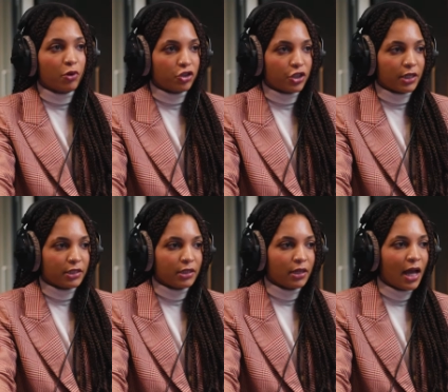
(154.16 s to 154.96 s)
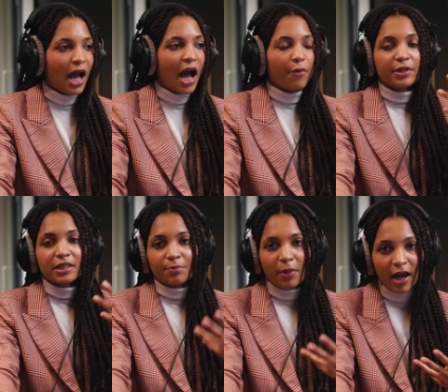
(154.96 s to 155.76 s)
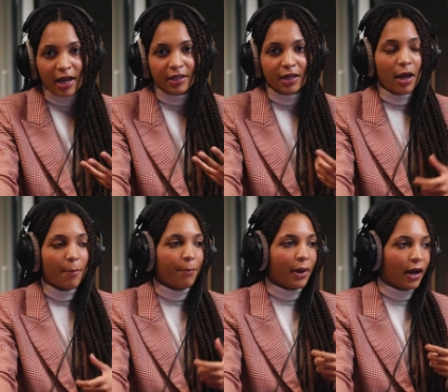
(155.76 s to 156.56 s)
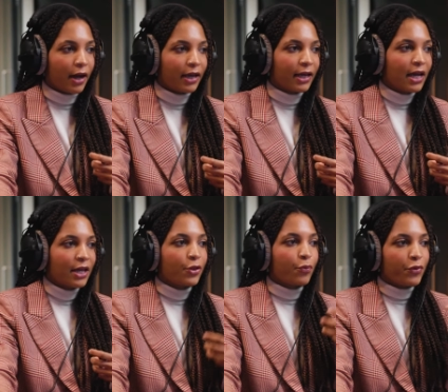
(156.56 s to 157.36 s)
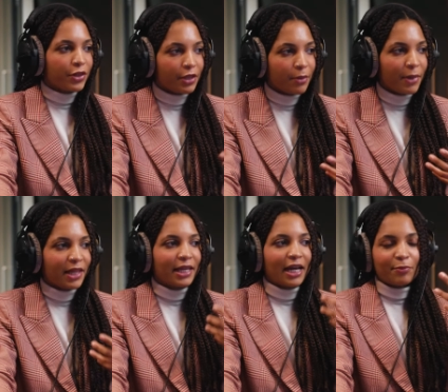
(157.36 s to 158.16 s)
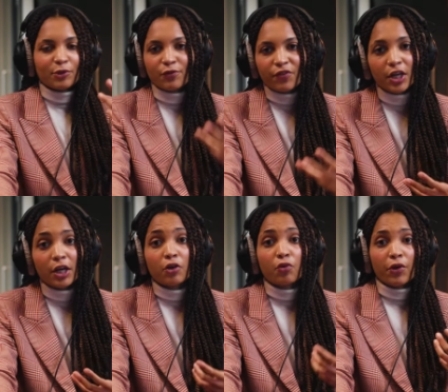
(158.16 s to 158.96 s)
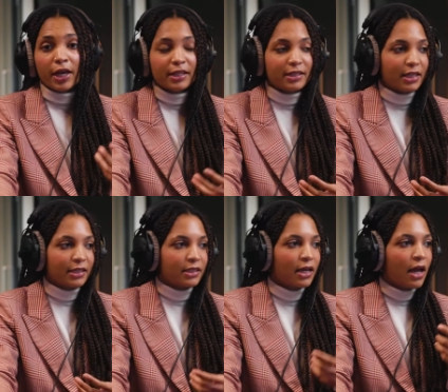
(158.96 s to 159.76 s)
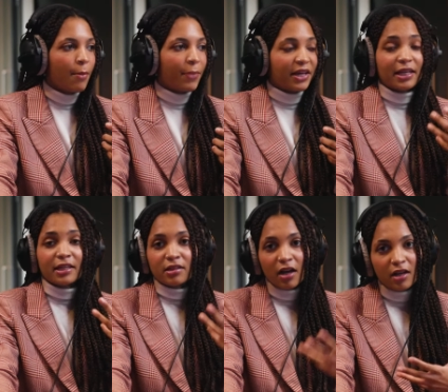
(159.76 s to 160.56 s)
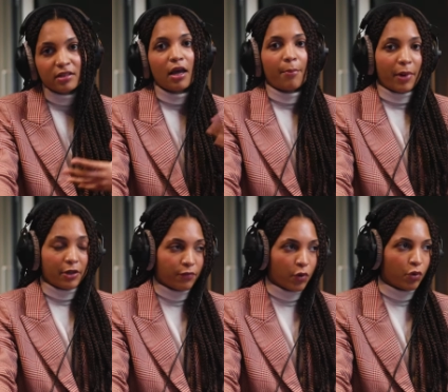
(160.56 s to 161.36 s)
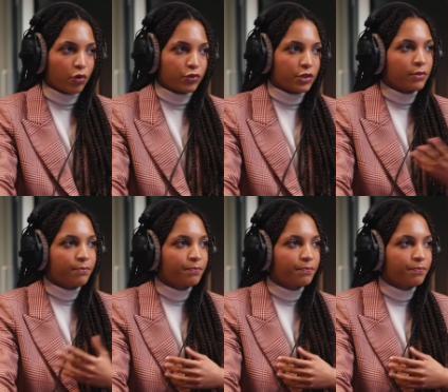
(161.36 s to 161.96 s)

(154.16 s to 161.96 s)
project are inspired by the rhythm and the atmosphere created by the guitars and by the vocals.